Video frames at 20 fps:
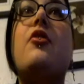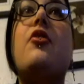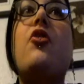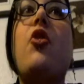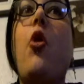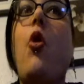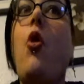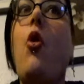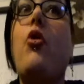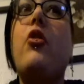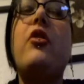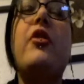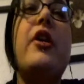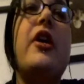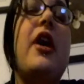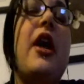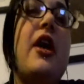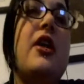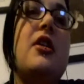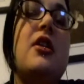
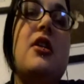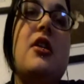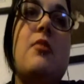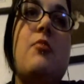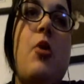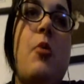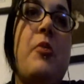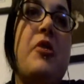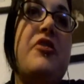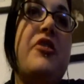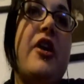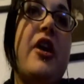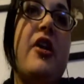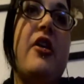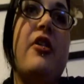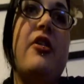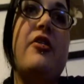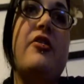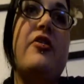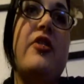totally ADD moment
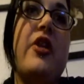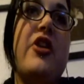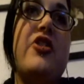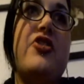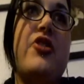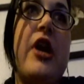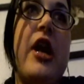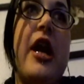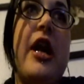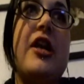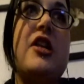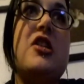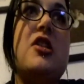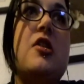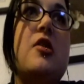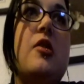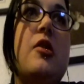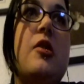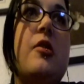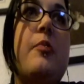there,
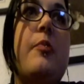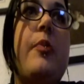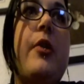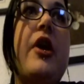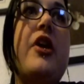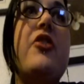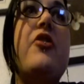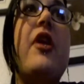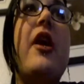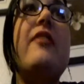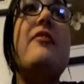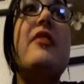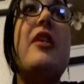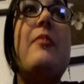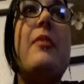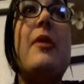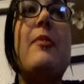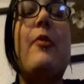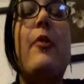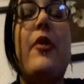sidetracked, but you guys
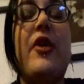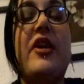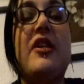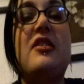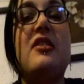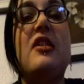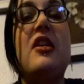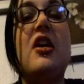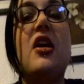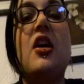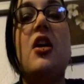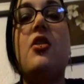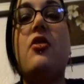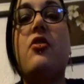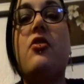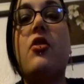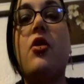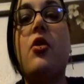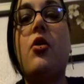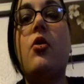get my point.
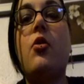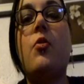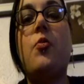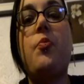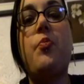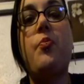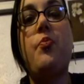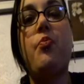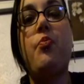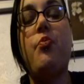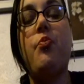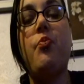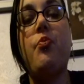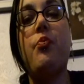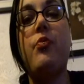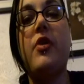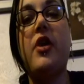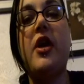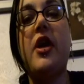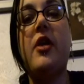So
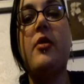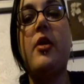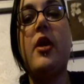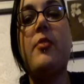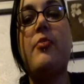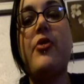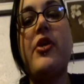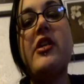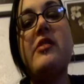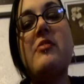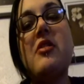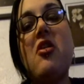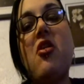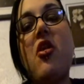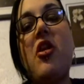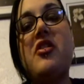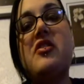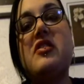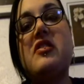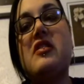it breaks my
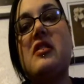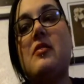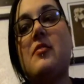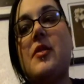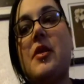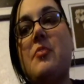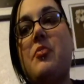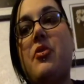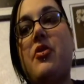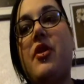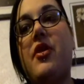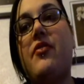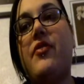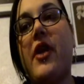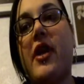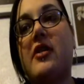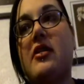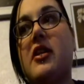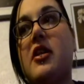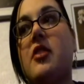heart to see people
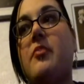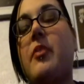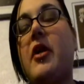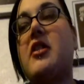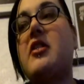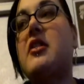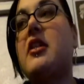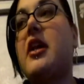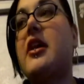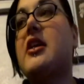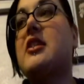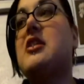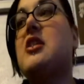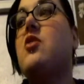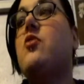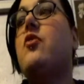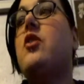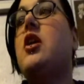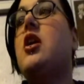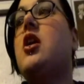affected by the
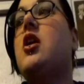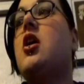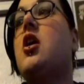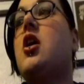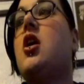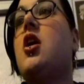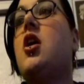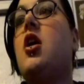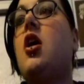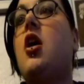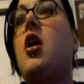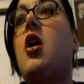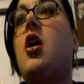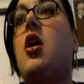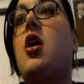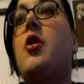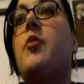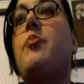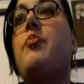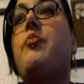negativity,
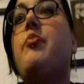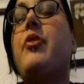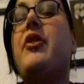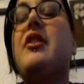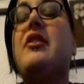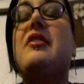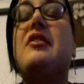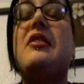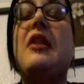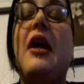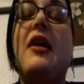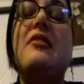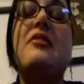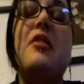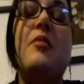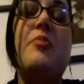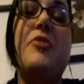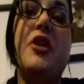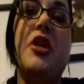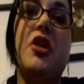but it's not
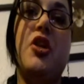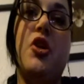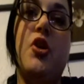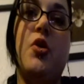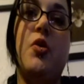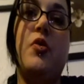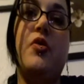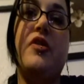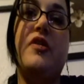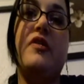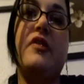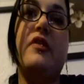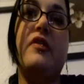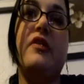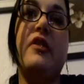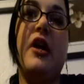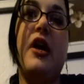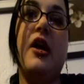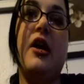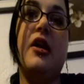something new. This
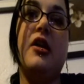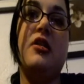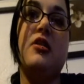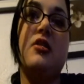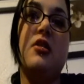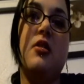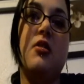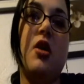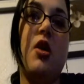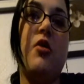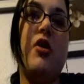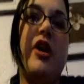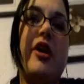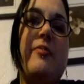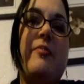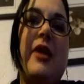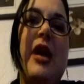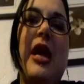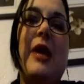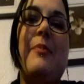is not, you know,
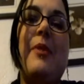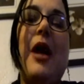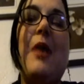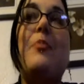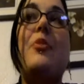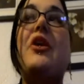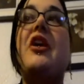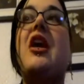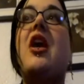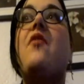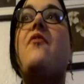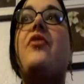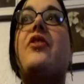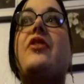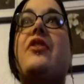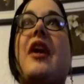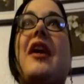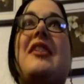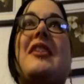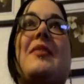it might be
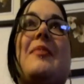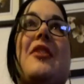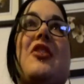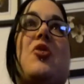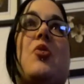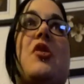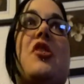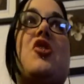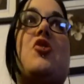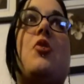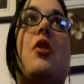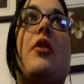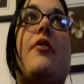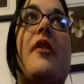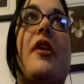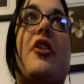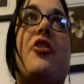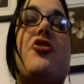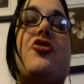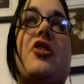emphasized by 2012
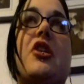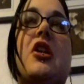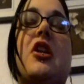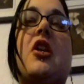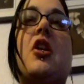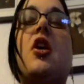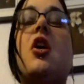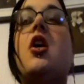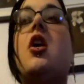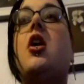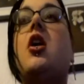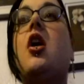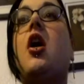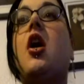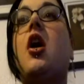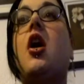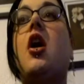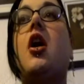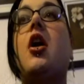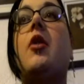energy.
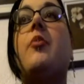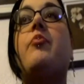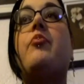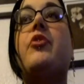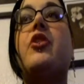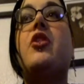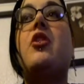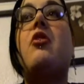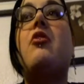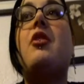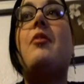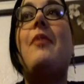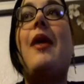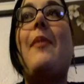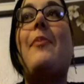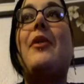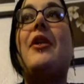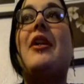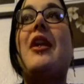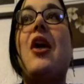You know, there
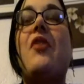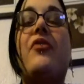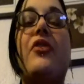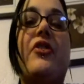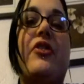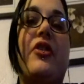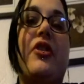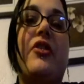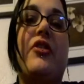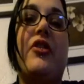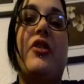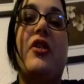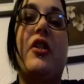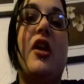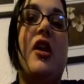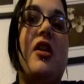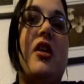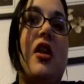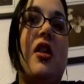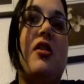might be an emphasis
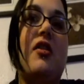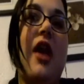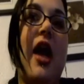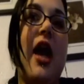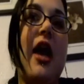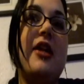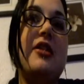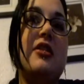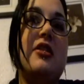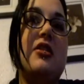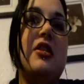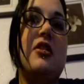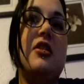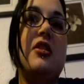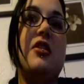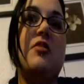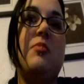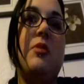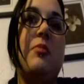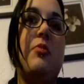in that, and that
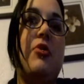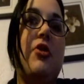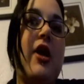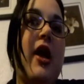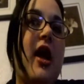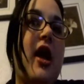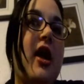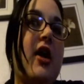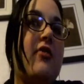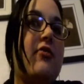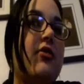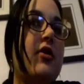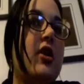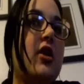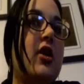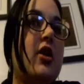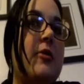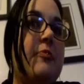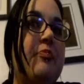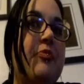these people have,
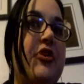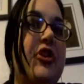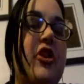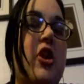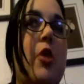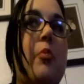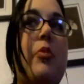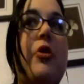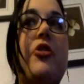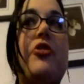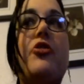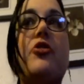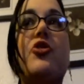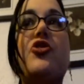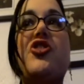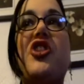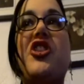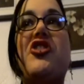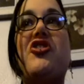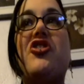you know,
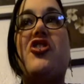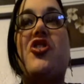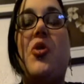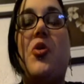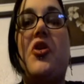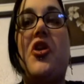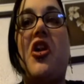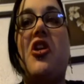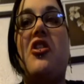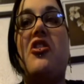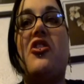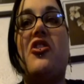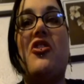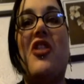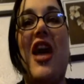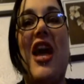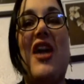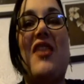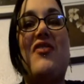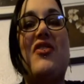personal changes going on in their
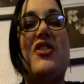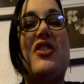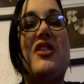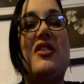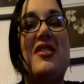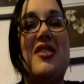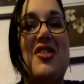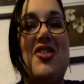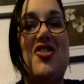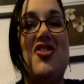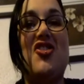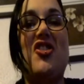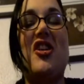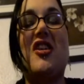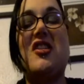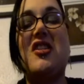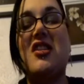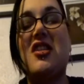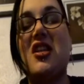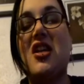life, and this is
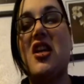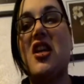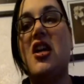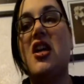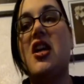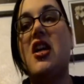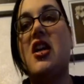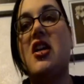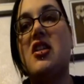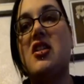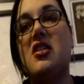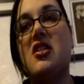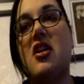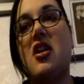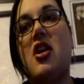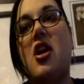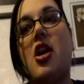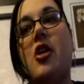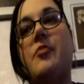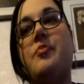just, it's
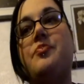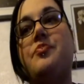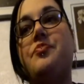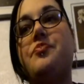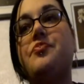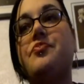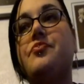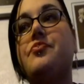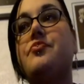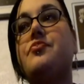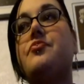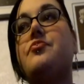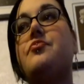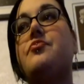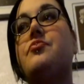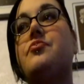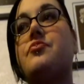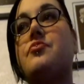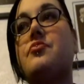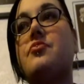a
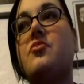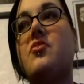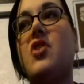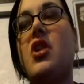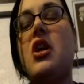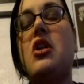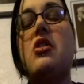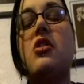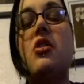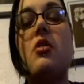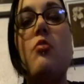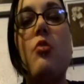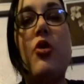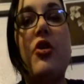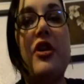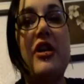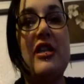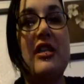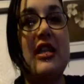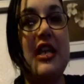little
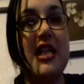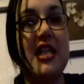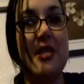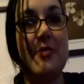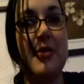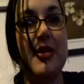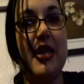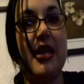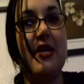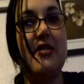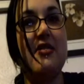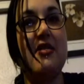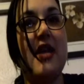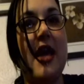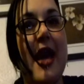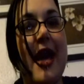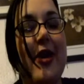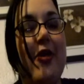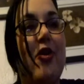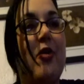more intense because of
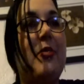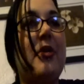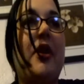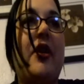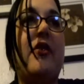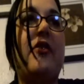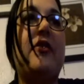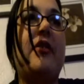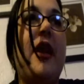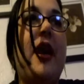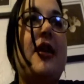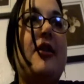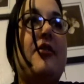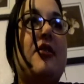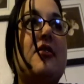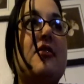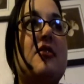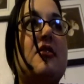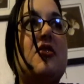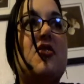that, or because
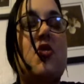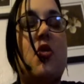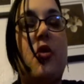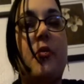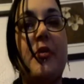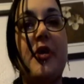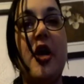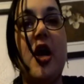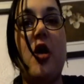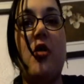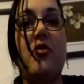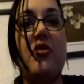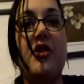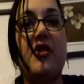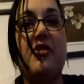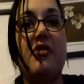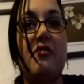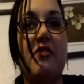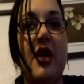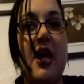Saturn's in Scorpio,
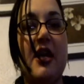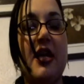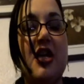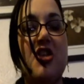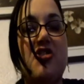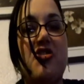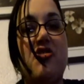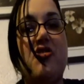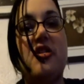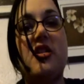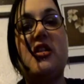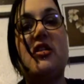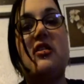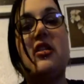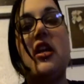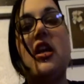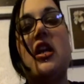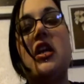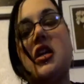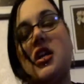things of that nature, and
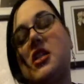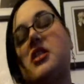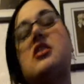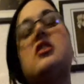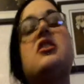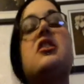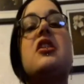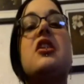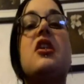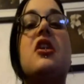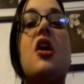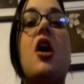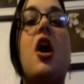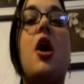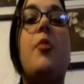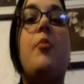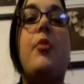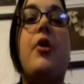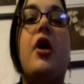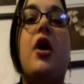it's digging
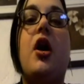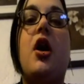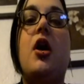up